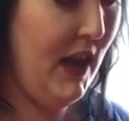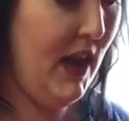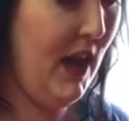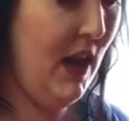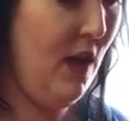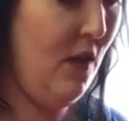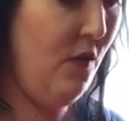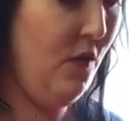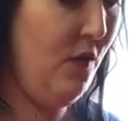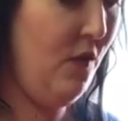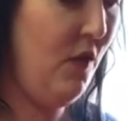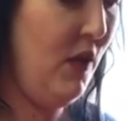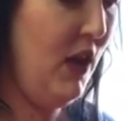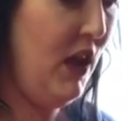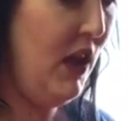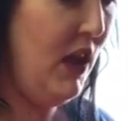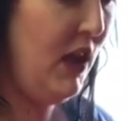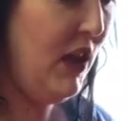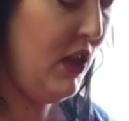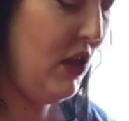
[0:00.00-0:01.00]
If
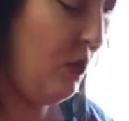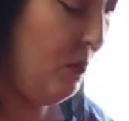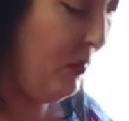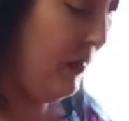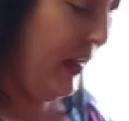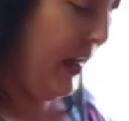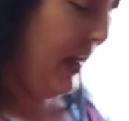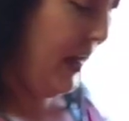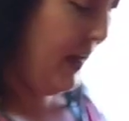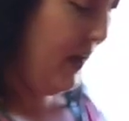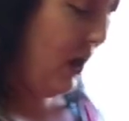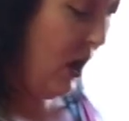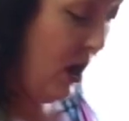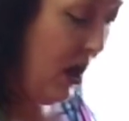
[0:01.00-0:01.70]
you plan